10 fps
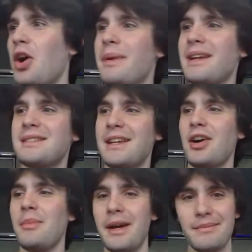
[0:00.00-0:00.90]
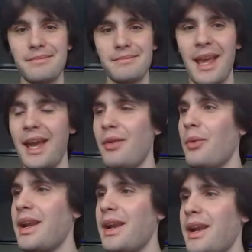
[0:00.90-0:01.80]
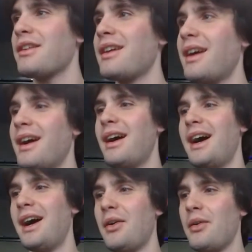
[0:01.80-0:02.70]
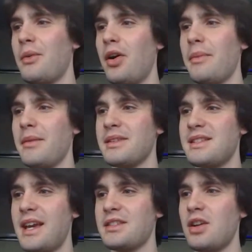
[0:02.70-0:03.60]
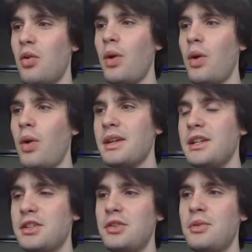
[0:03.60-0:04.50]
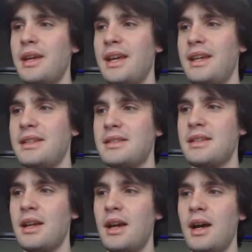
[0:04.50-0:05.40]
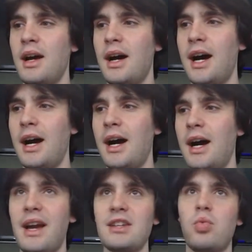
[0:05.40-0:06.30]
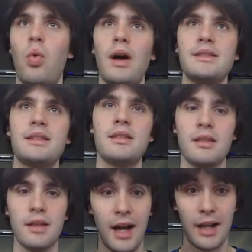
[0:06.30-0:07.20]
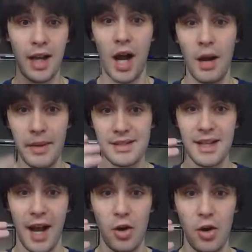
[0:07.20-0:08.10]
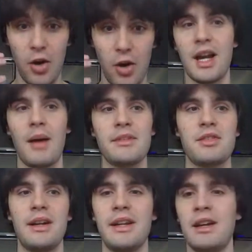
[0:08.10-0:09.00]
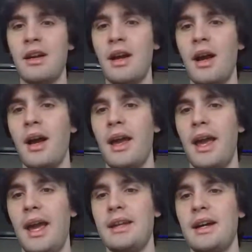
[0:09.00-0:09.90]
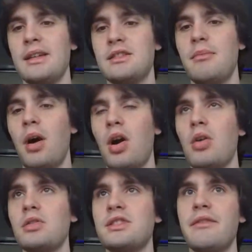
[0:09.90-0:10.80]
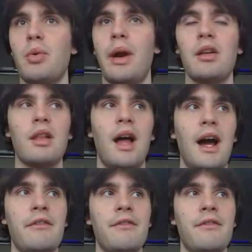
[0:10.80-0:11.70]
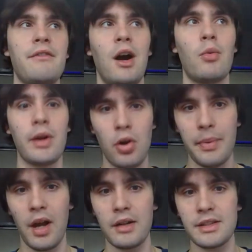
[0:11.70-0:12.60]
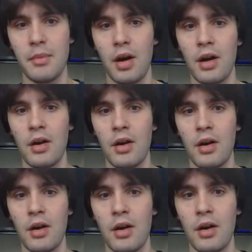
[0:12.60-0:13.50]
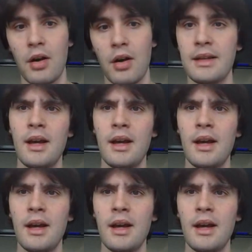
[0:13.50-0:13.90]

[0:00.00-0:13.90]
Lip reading: No big deal, but hey, whatever. We all make mistakes. So what I'm going to do is, if you guys want comments, I'll be in the comments right here. And tomorrow we'll just have a regular live. Rick will be on tomorrow. And